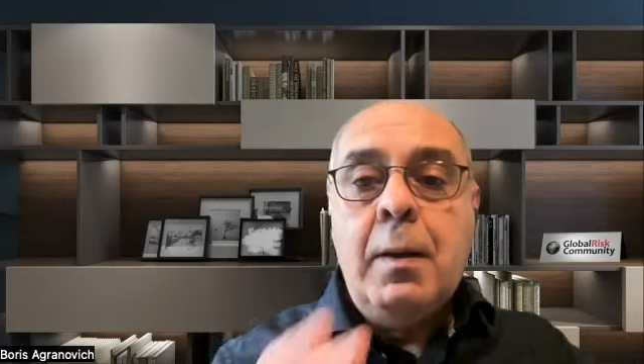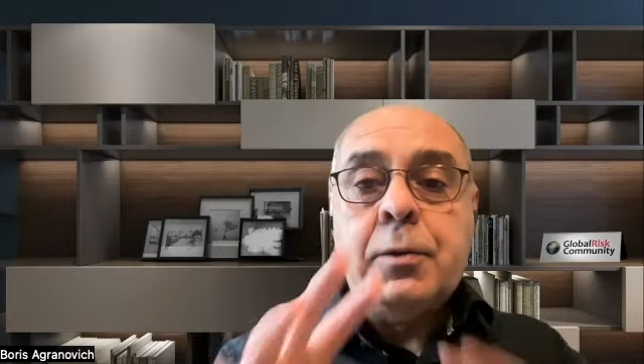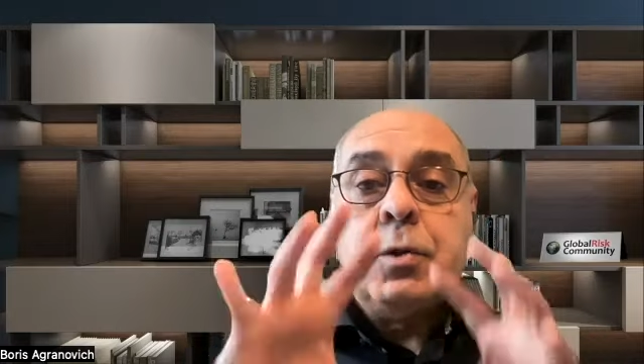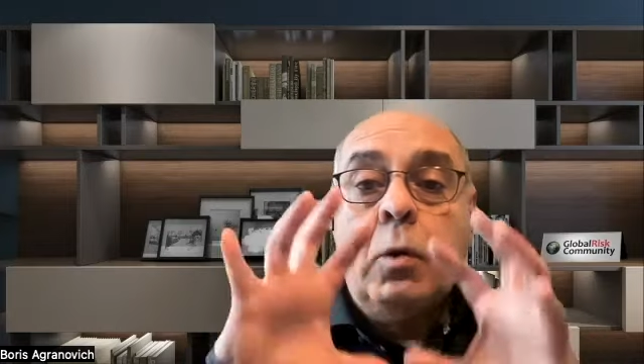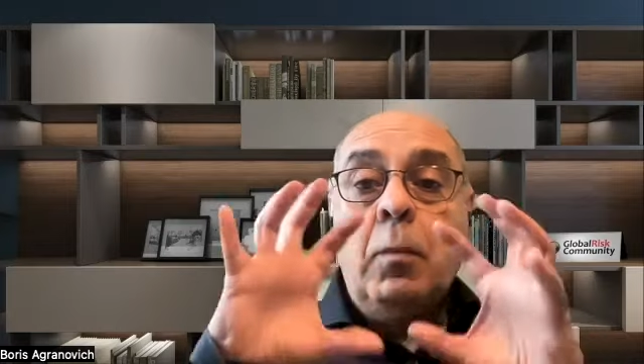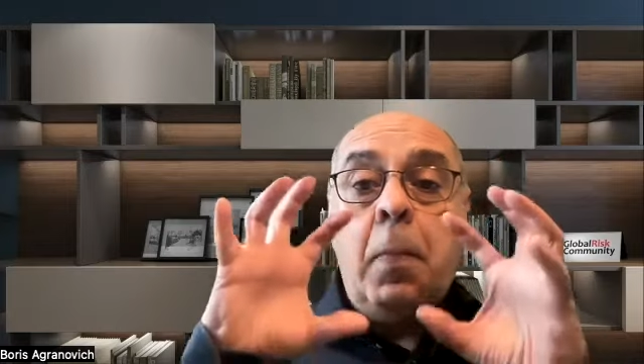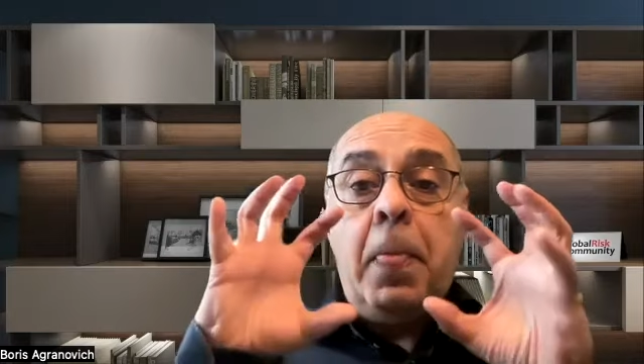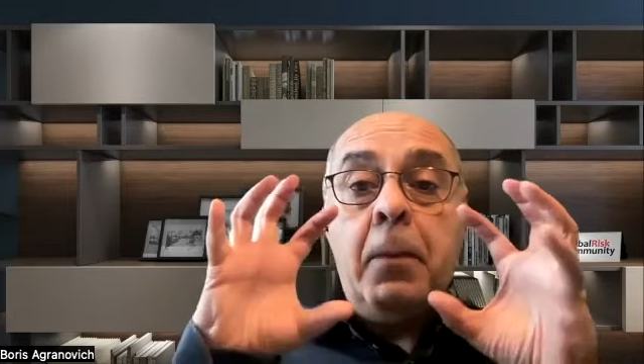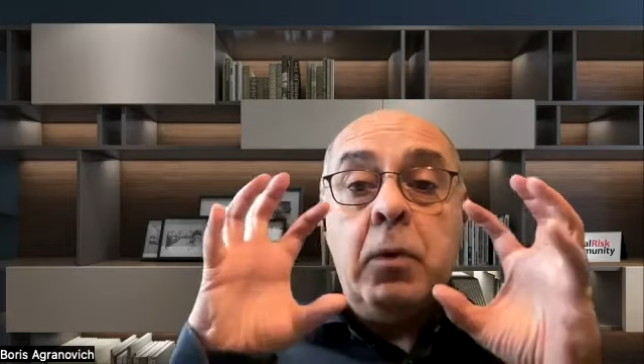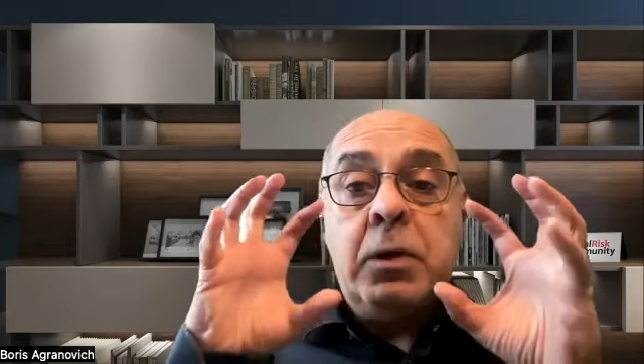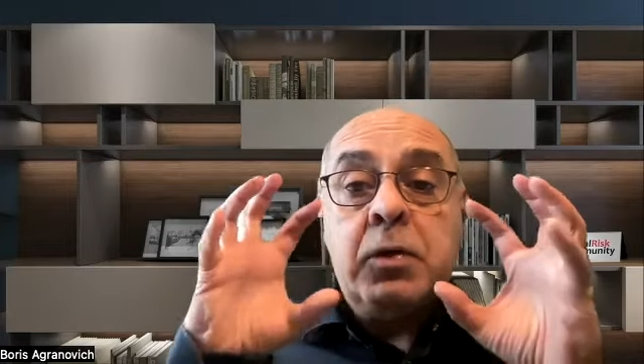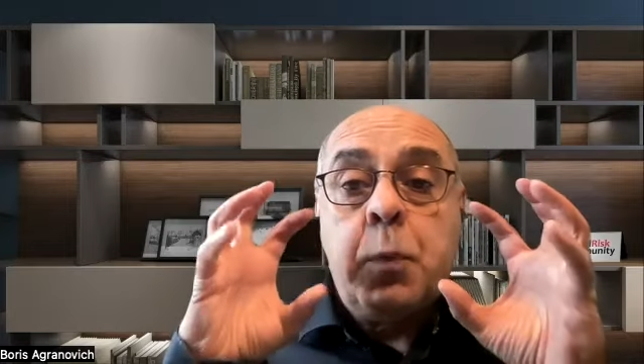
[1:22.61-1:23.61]
So
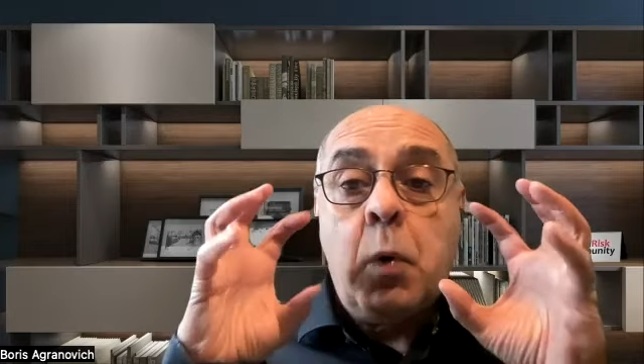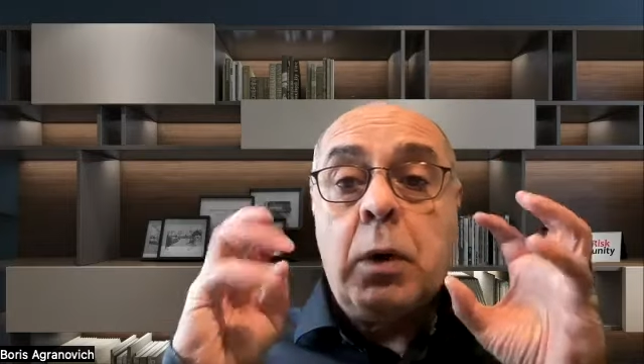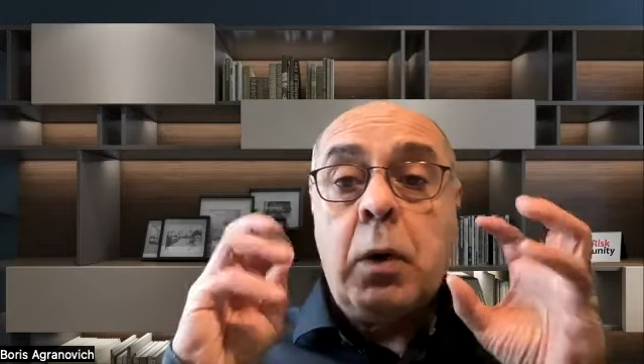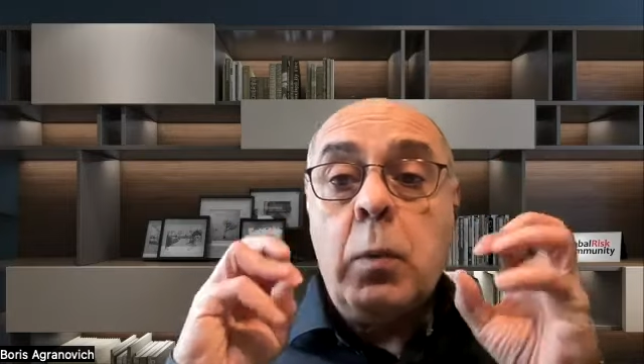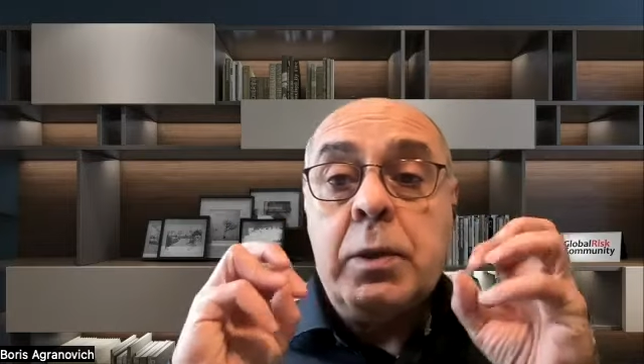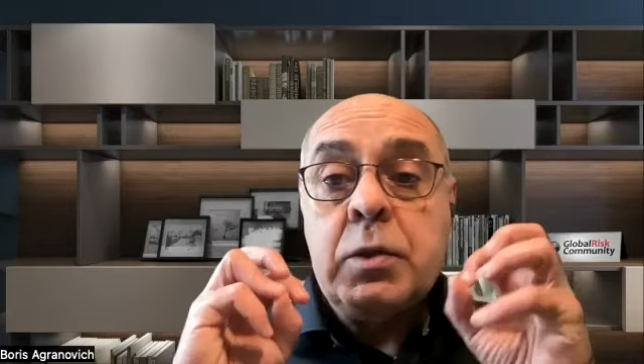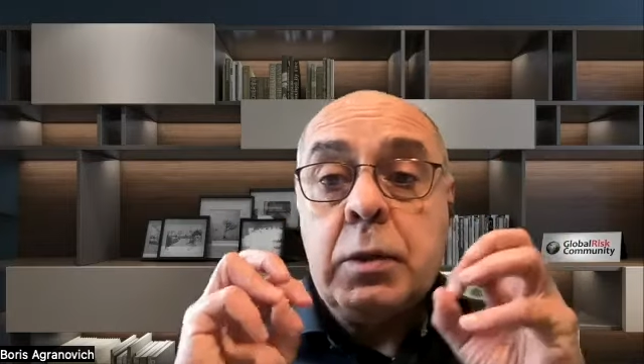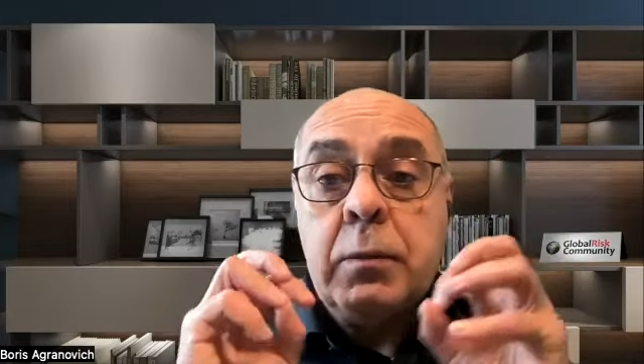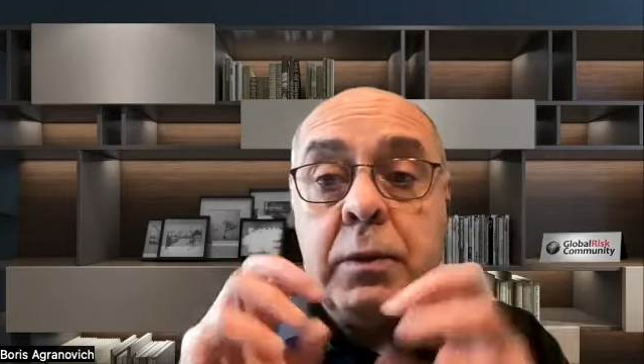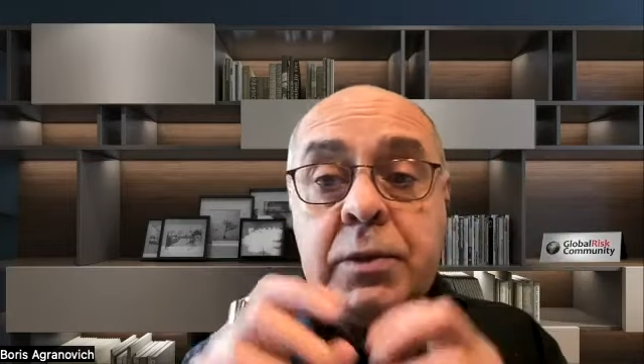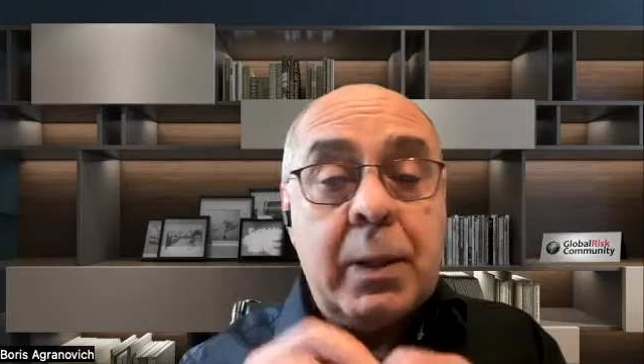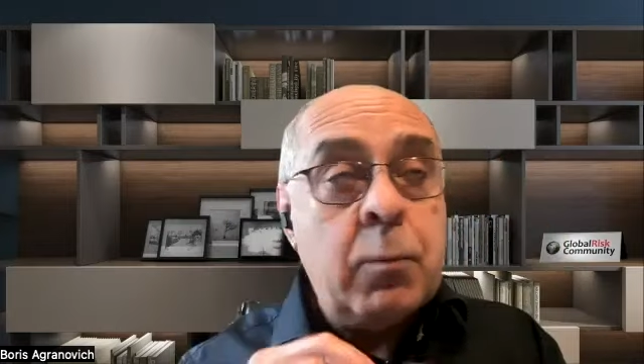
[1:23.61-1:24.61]
we spoke with,
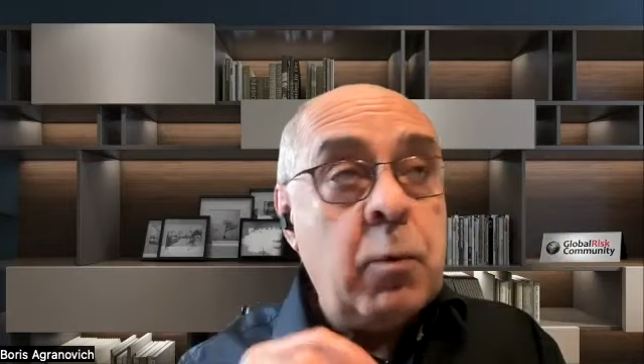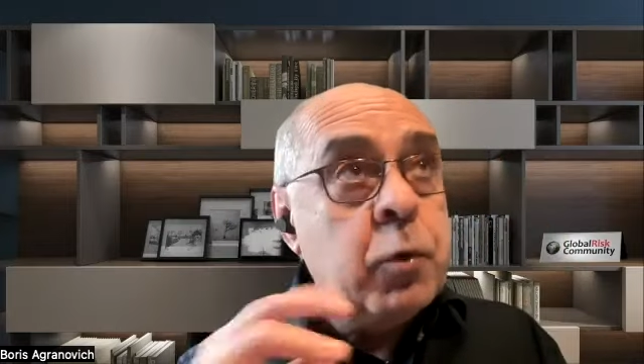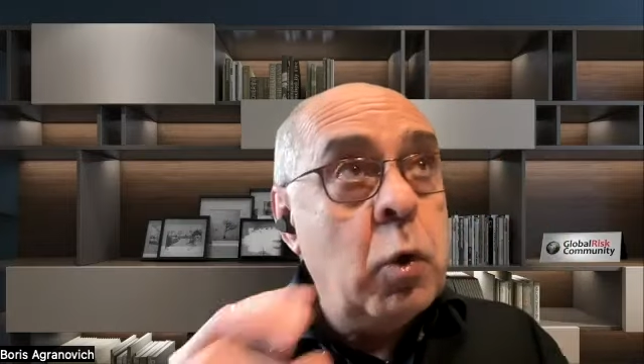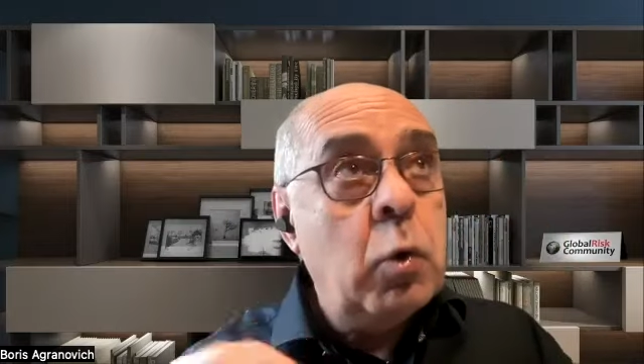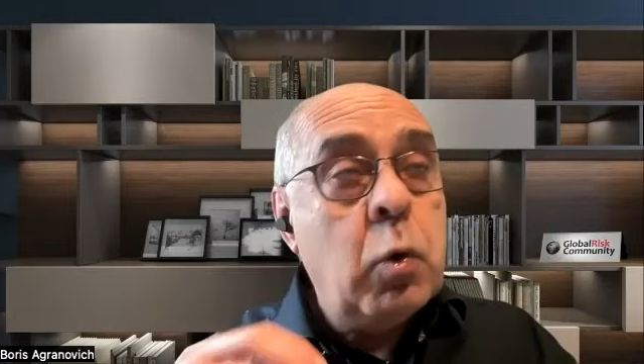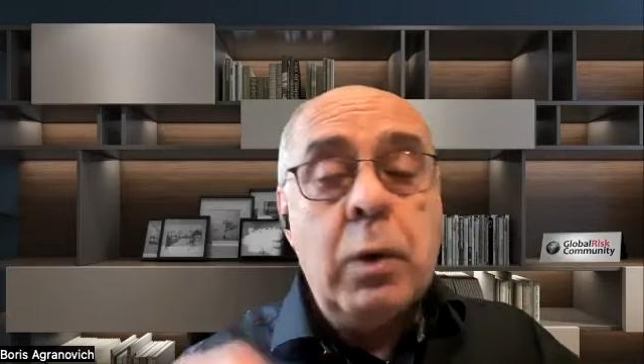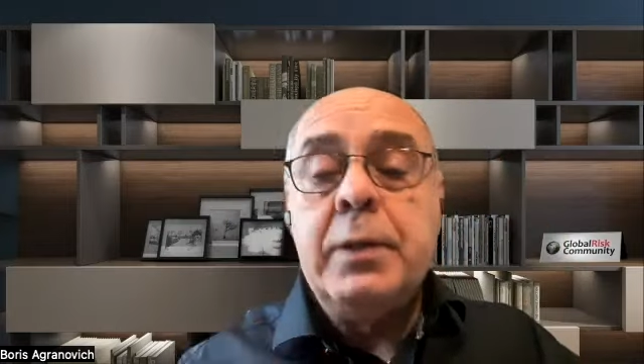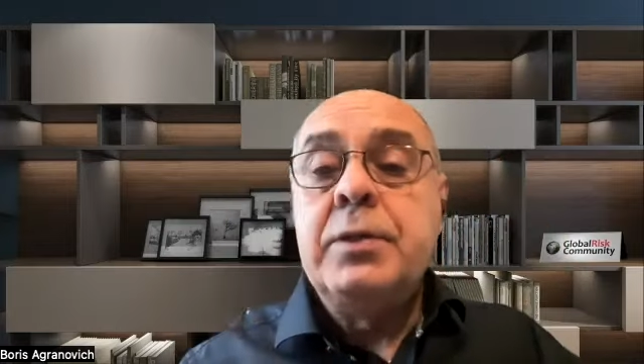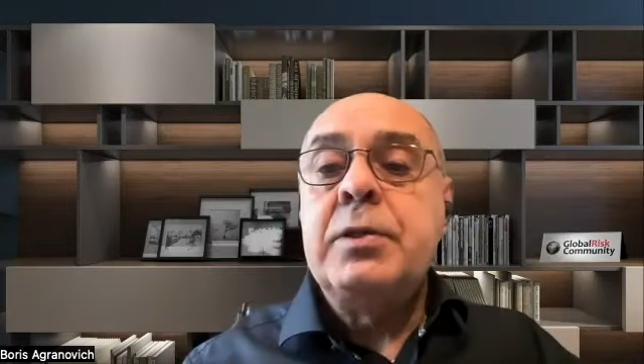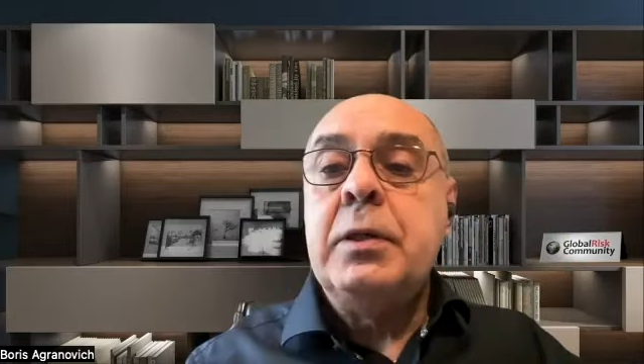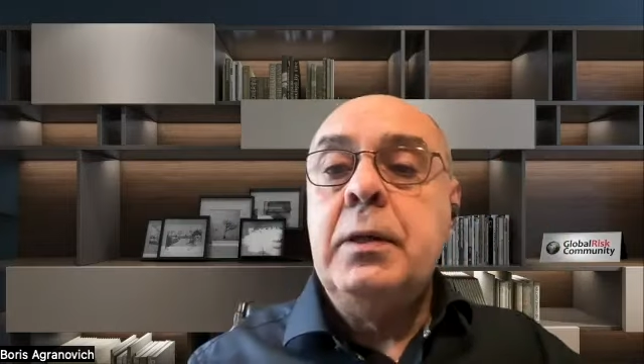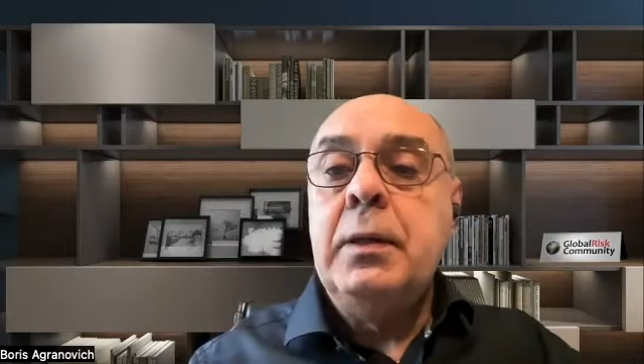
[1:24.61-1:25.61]
with some of your
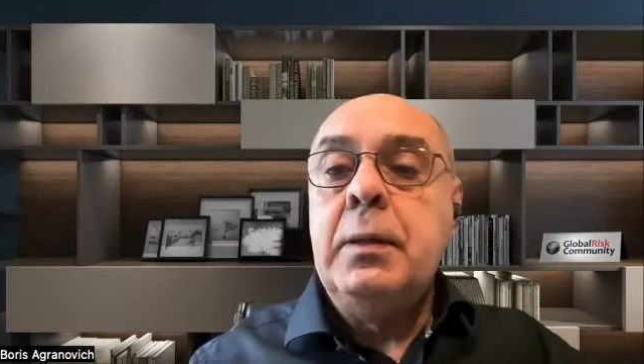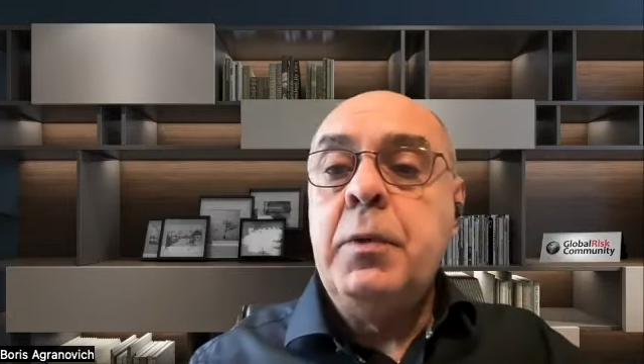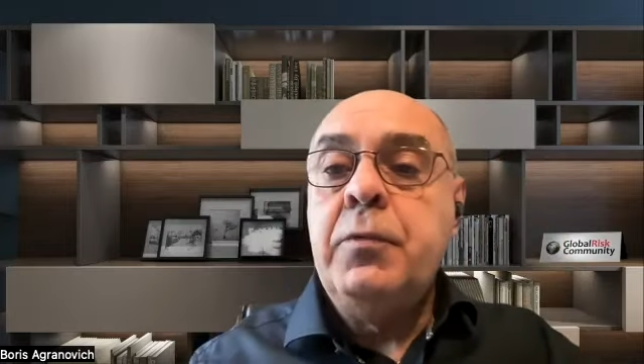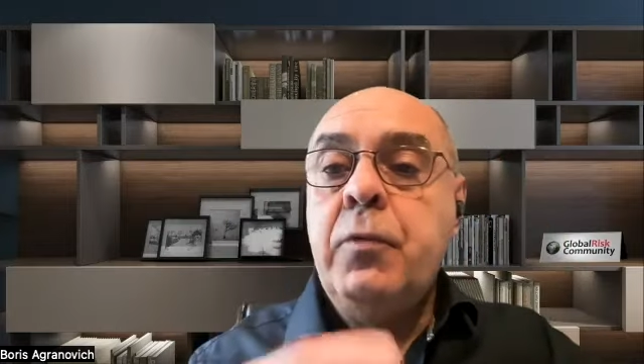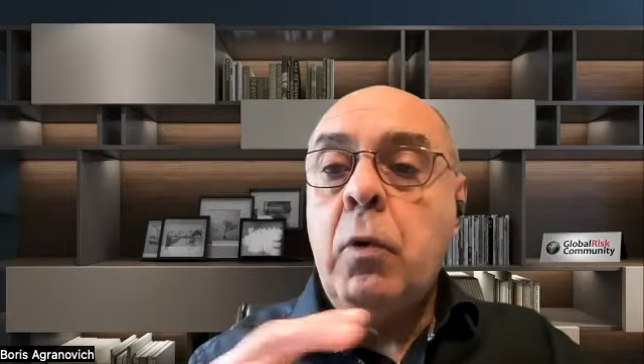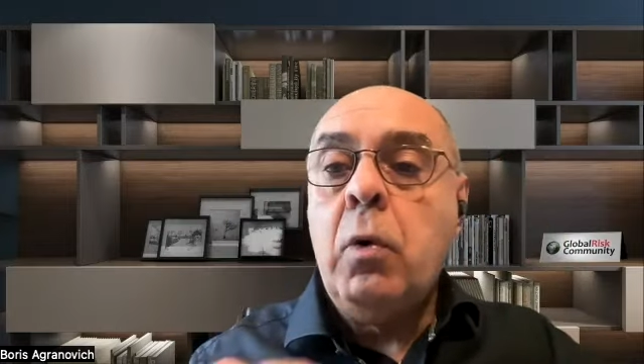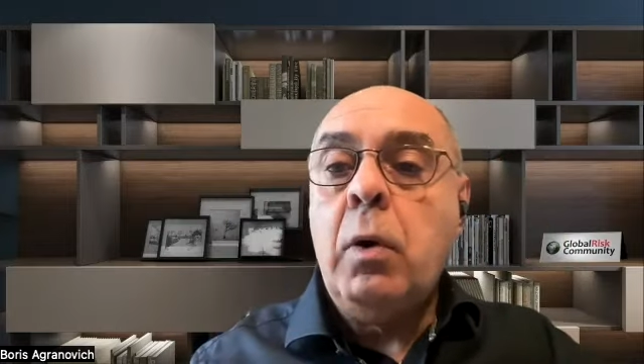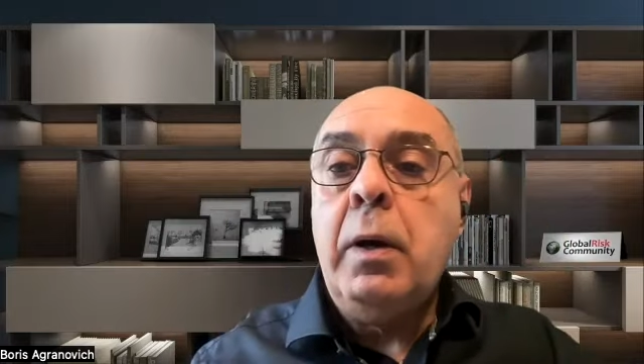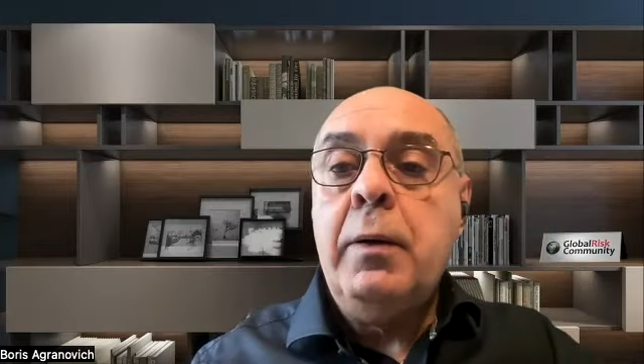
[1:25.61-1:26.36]
colleagues uh, before.